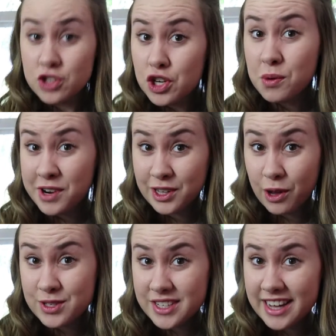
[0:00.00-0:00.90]
Do you know what
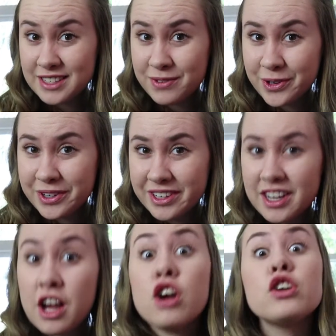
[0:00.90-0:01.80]
GLOW stands for?
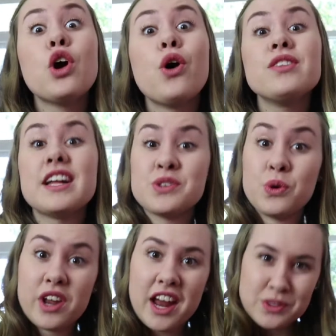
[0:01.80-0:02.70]
Girl, let's
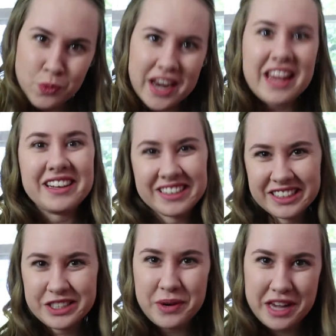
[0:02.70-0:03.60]
organize wedding. Do
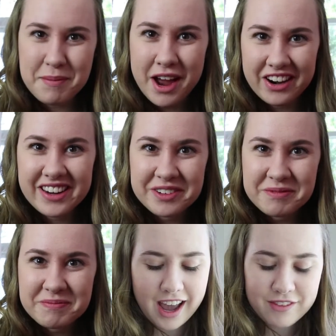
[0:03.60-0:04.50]
you want to get married?
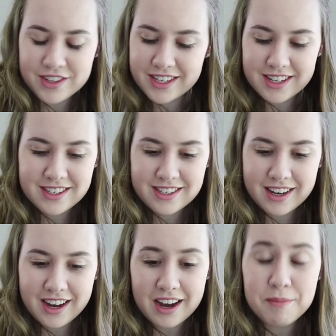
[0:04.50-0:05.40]
Ever
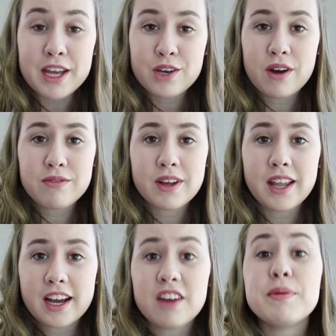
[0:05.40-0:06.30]
since I met you, I felt
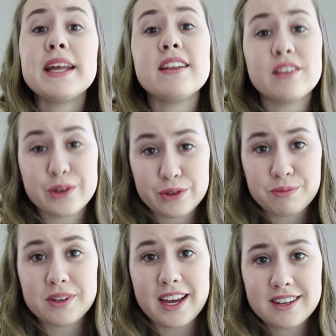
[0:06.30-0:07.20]
like I've been in the
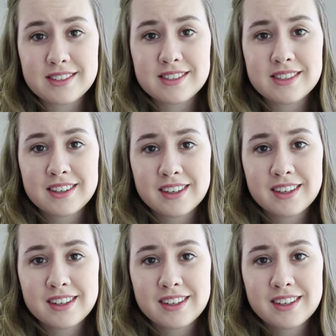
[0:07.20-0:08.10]
good place.
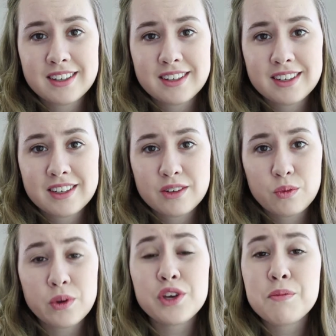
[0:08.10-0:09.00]

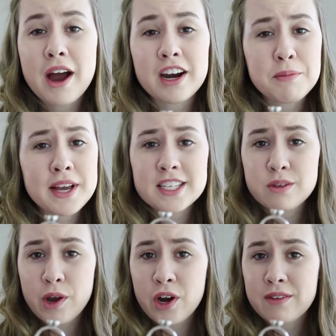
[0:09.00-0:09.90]
Will you marry me
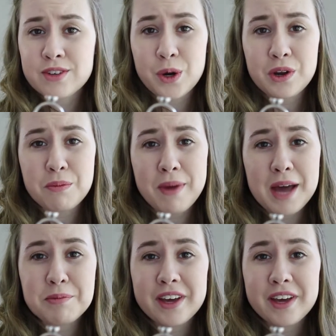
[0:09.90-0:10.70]
so I don't have to go to the bad